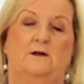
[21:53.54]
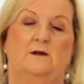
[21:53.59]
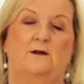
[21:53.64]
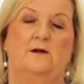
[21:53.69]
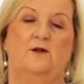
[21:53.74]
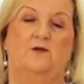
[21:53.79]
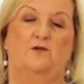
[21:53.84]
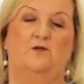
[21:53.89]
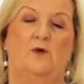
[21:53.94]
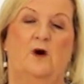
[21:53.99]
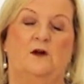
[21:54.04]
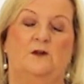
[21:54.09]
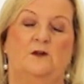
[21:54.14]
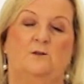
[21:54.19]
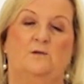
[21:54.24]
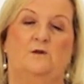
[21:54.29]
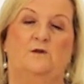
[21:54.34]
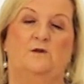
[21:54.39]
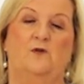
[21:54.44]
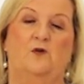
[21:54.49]
You rock
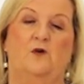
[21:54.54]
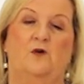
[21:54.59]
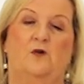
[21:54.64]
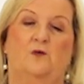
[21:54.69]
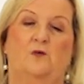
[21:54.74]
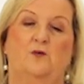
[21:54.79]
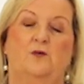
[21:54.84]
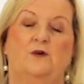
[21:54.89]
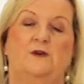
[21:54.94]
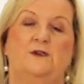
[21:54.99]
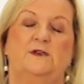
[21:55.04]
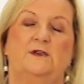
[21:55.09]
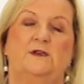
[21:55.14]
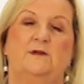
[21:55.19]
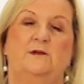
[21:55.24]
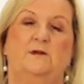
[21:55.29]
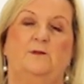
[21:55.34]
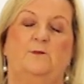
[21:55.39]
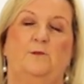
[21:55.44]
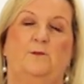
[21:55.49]
them forward,
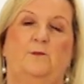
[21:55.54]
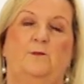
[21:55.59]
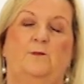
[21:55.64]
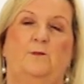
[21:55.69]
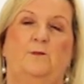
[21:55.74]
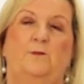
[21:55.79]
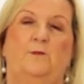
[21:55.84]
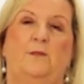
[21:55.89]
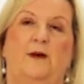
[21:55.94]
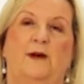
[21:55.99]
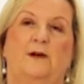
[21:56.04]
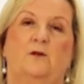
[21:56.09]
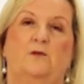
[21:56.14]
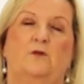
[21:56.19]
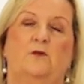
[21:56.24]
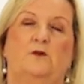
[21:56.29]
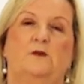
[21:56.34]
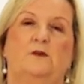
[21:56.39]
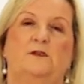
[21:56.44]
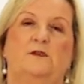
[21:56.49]

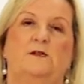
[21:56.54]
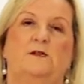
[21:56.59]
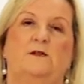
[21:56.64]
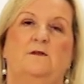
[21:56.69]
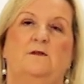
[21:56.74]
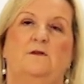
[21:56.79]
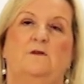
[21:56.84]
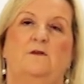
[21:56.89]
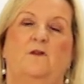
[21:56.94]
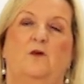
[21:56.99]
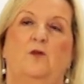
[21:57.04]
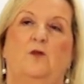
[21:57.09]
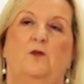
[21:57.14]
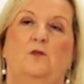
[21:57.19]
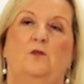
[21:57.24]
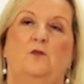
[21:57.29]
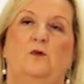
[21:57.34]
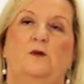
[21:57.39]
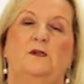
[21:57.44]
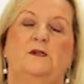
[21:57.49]
backwards,
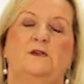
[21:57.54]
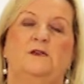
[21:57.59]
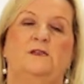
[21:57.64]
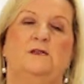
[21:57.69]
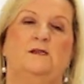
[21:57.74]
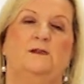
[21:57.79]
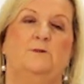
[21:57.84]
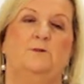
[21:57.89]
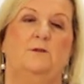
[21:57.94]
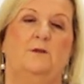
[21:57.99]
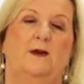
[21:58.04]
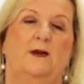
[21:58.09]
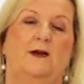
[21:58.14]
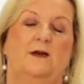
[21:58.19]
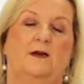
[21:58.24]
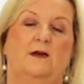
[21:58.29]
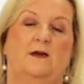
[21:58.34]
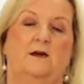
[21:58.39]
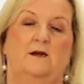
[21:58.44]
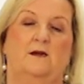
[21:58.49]
forwards, back.
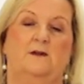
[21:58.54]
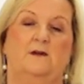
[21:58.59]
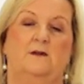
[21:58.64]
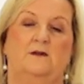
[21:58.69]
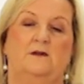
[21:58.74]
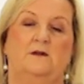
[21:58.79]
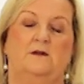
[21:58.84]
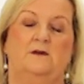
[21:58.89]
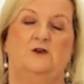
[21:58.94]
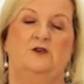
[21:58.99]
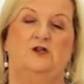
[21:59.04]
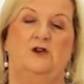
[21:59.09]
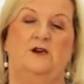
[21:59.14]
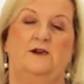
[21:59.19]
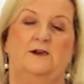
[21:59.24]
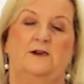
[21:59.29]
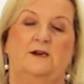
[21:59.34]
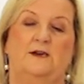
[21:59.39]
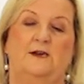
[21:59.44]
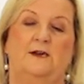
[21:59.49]

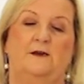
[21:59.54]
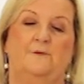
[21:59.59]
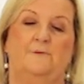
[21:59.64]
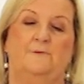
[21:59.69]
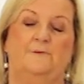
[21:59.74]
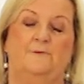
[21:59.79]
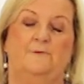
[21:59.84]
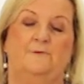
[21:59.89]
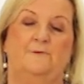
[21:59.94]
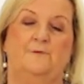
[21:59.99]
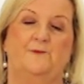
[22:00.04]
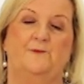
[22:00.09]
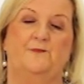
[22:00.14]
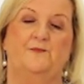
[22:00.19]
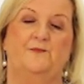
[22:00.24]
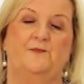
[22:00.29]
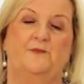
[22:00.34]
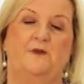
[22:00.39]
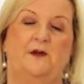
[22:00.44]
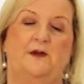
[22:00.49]
Gently.
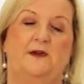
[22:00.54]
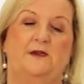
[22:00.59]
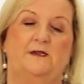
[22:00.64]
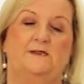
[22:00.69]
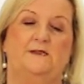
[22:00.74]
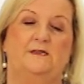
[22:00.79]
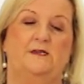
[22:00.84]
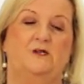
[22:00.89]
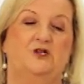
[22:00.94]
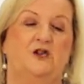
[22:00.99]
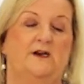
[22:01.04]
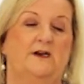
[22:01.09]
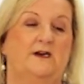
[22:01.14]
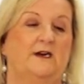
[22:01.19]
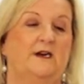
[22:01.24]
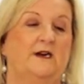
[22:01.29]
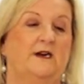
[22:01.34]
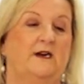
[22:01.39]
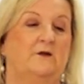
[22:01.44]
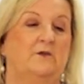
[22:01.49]
Nice and
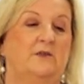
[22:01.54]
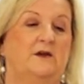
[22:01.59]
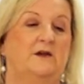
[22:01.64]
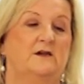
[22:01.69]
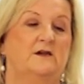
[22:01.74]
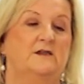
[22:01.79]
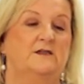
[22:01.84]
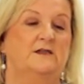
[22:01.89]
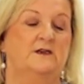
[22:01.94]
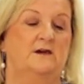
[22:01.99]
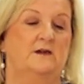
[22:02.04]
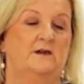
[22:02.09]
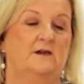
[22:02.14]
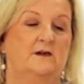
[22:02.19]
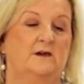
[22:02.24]
gently now, because